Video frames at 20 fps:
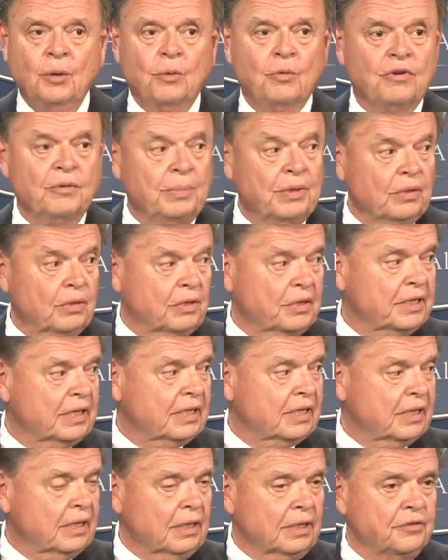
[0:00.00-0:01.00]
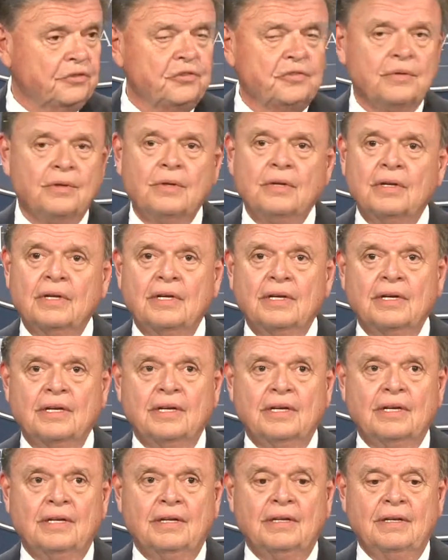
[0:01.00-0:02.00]
we've been looking at Huntsville
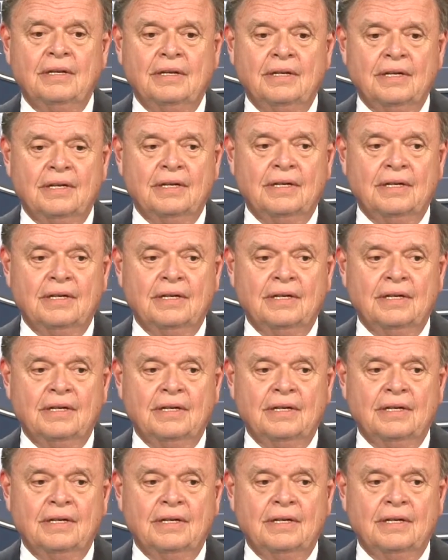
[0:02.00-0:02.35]
and